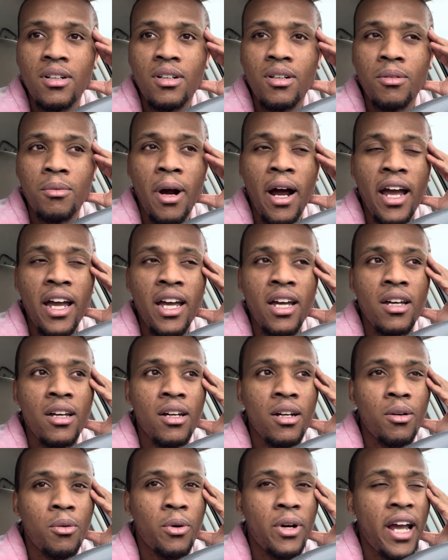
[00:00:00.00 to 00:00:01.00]
right?
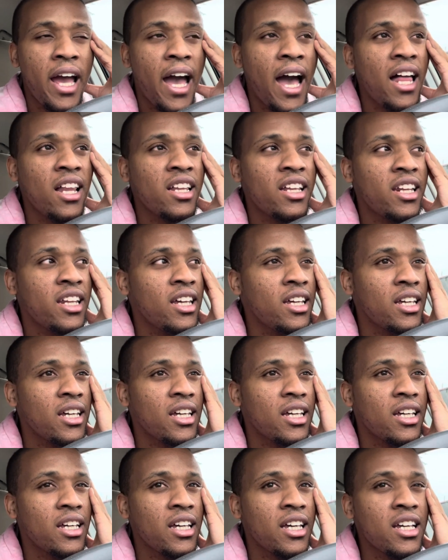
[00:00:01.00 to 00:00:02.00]
Reality
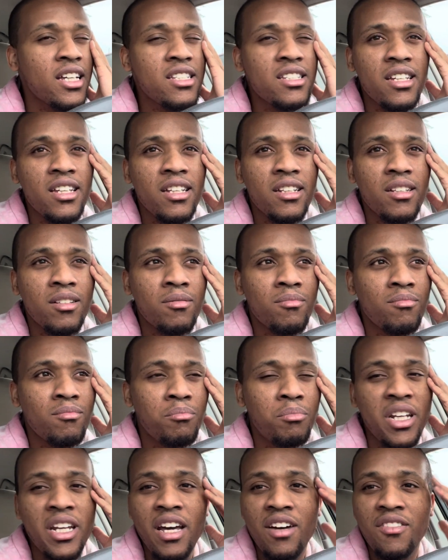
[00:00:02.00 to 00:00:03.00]
isn't
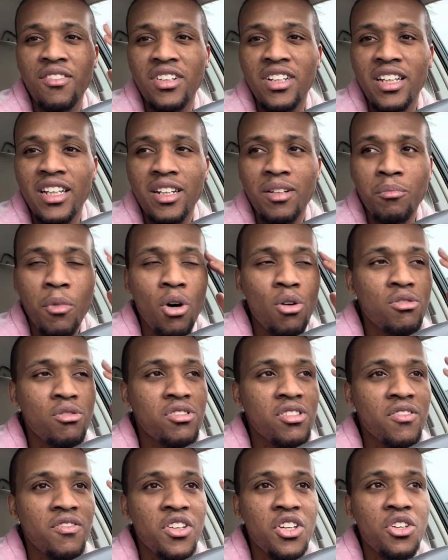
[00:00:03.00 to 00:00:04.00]
benevolent.
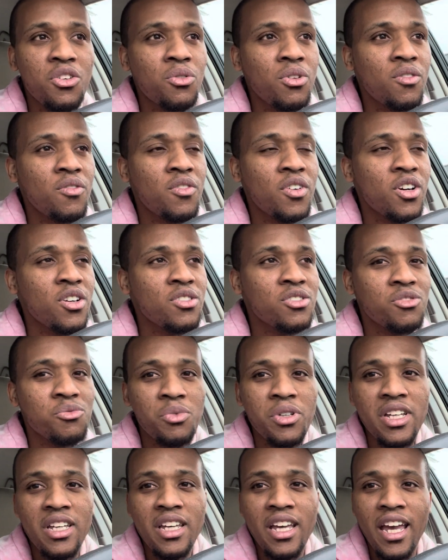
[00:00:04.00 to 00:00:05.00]
Most of the universe
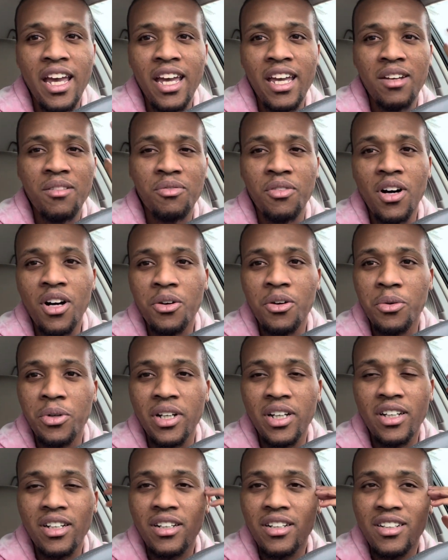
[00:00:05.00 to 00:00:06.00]
we can't fuck
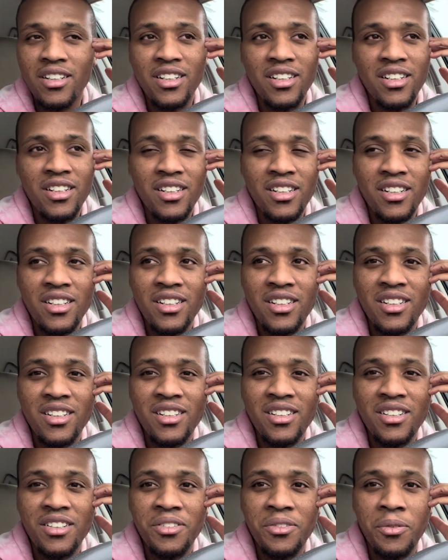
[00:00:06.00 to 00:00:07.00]
with,
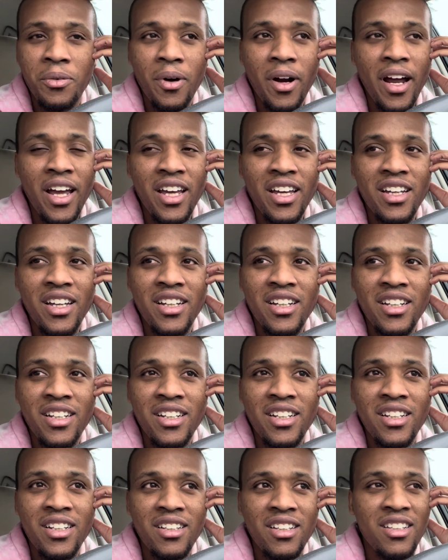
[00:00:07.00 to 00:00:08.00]
right?
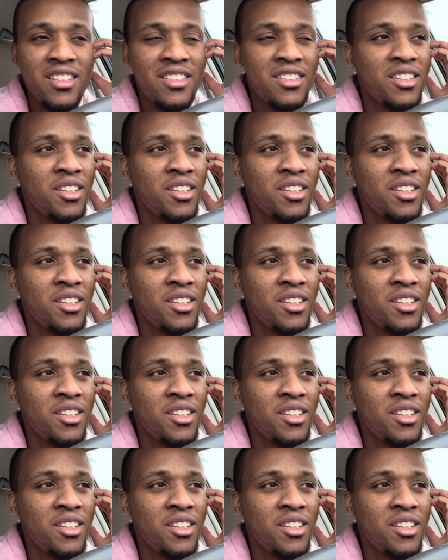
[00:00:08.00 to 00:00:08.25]
I